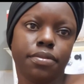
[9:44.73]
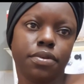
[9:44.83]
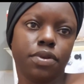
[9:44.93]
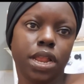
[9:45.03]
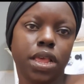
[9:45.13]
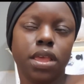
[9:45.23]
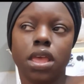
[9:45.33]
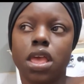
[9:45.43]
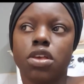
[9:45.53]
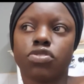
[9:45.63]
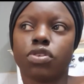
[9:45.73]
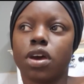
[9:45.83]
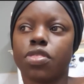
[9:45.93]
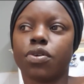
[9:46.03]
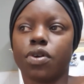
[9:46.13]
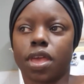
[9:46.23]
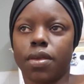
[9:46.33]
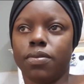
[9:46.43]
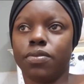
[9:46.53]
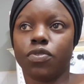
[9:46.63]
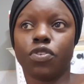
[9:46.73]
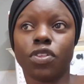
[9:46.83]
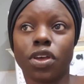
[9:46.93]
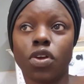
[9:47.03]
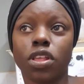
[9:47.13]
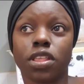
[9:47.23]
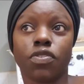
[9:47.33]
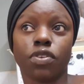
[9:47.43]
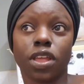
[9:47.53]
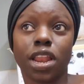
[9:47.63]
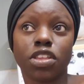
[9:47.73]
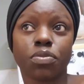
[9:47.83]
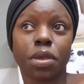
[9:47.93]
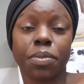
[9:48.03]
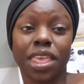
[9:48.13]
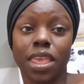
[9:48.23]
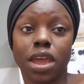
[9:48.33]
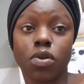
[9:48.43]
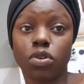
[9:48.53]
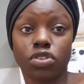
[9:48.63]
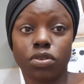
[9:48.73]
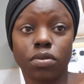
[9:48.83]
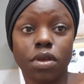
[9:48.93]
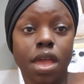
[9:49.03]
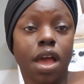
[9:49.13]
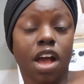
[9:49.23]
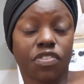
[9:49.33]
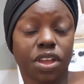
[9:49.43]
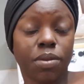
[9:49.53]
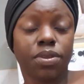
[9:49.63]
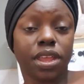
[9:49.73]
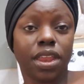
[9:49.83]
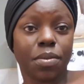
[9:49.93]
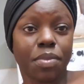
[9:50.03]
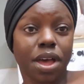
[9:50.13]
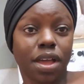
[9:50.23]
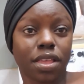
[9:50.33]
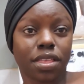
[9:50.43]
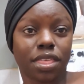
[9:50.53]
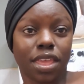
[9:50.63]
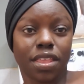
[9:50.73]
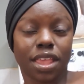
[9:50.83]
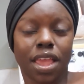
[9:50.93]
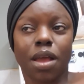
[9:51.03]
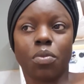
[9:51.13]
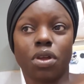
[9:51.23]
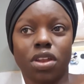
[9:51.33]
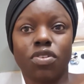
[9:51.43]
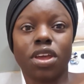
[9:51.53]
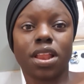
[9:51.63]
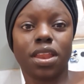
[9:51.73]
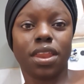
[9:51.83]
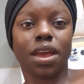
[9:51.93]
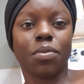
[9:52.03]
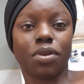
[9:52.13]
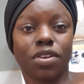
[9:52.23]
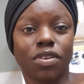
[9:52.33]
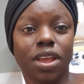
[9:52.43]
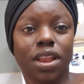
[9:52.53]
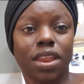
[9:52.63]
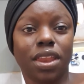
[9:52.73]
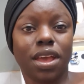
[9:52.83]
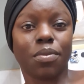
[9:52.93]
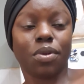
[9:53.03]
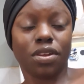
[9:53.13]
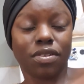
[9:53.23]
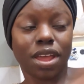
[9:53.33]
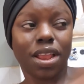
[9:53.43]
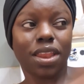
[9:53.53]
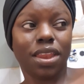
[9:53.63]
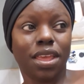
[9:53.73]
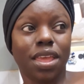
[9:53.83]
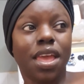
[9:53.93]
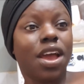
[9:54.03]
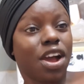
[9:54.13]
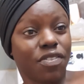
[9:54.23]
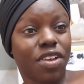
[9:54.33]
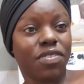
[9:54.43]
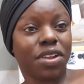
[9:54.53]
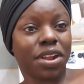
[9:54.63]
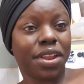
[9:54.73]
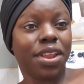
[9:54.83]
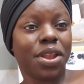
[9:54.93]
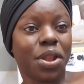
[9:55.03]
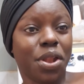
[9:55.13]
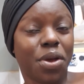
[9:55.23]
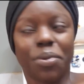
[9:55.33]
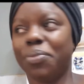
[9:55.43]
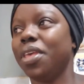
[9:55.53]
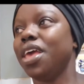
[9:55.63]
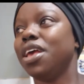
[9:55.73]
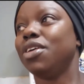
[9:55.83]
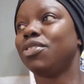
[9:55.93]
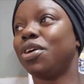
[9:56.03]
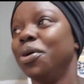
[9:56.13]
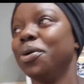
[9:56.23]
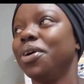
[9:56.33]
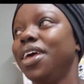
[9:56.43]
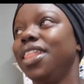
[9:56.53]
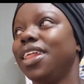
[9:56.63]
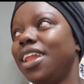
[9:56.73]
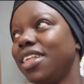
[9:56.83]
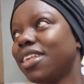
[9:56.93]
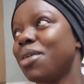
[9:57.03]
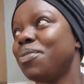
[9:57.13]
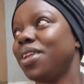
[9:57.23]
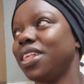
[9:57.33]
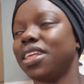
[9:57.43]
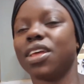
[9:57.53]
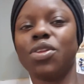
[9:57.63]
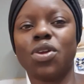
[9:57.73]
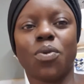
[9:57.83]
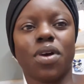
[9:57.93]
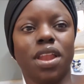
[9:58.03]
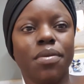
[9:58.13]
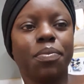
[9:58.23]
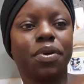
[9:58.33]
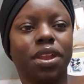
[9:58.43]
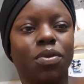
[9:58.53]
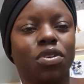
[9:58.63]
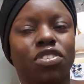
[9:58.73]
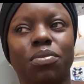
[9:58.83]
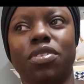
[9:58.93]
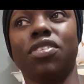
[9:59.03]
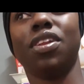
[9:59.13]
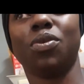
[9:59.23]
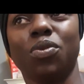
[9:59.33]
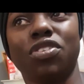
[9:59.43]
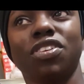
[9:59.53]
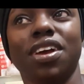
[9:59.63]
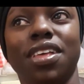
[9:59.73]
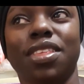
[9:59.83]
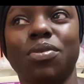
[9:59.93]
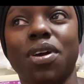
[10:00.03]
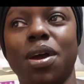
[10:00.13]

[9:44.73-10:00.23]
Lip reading: really? So I thought, okay, honestly, for the last maybe year or two, I've kept it in a bag thing saying, I'm going to dry clean it, I'm going to dry clean it, I'm going to dry clean it. Have I ever done it? No. So the last couple of days I was like, you know what, let me put it in a washing machine and wash it and see what